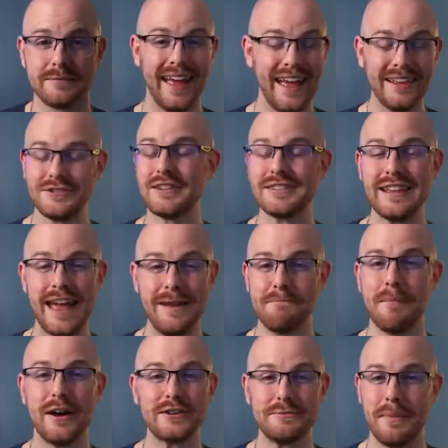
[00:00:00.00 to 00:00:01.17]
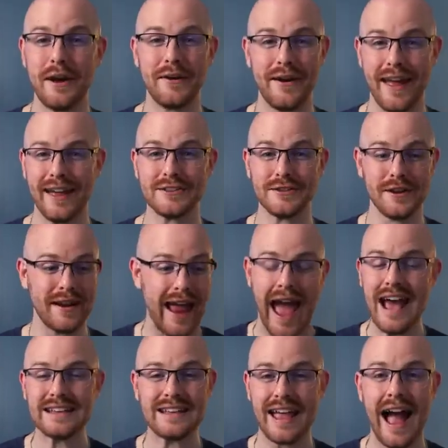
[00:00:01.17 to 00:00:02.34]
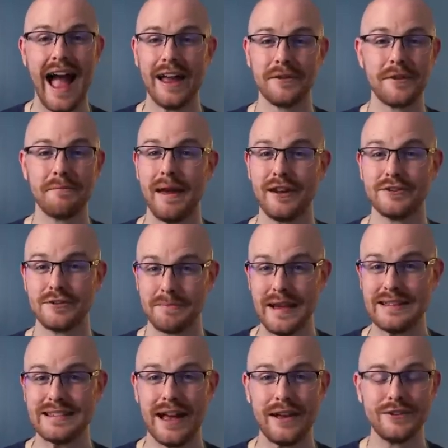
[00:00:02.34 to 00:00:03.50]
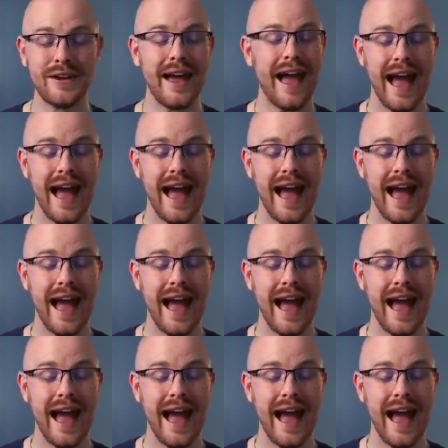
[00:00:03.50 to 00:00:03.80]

It's just a much better answer. And as a hiring manager myself,